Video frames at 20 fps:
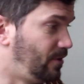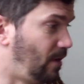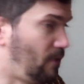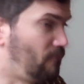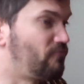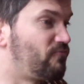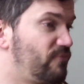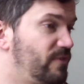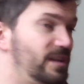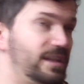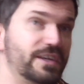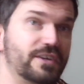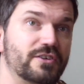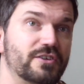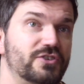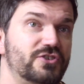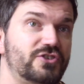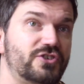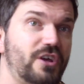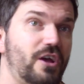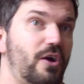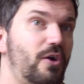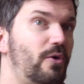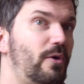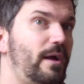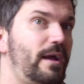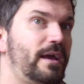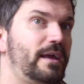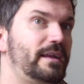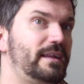do a really good
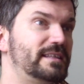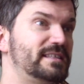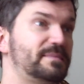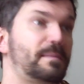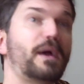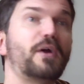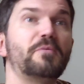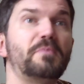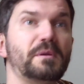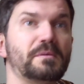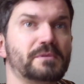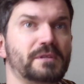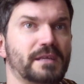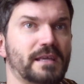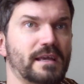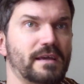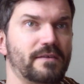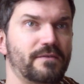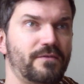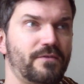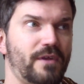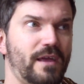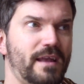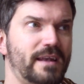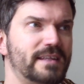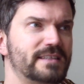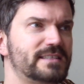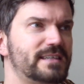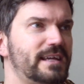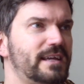show and inspire people to give.
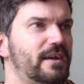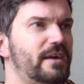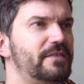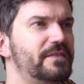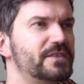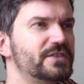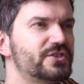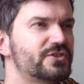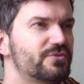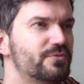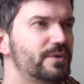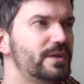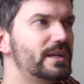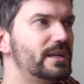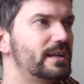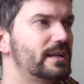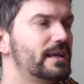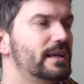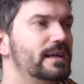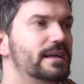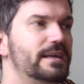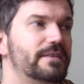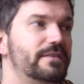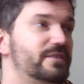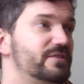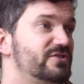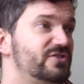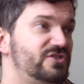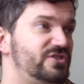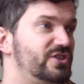And it's like on the street,
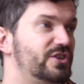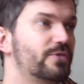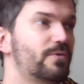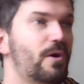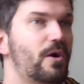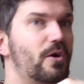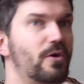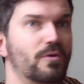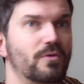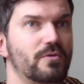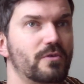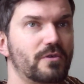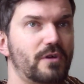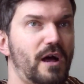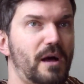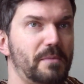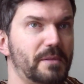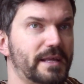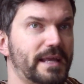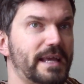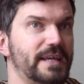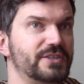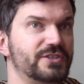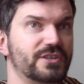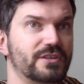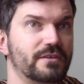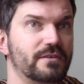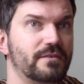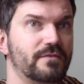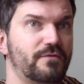there's zero
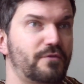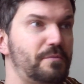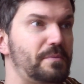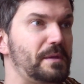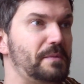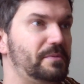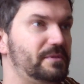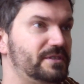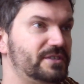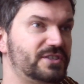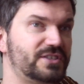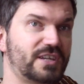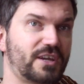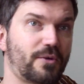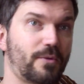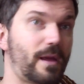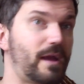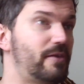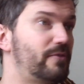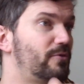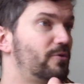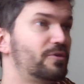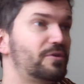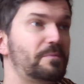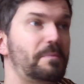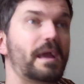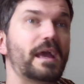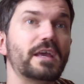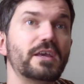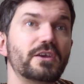obligation for people to stick around or
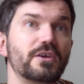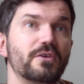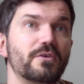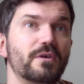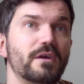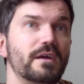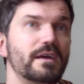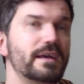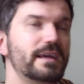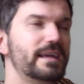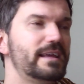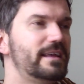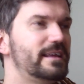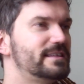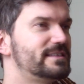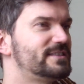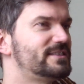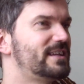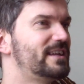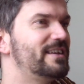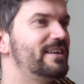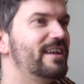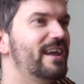to pay you. It's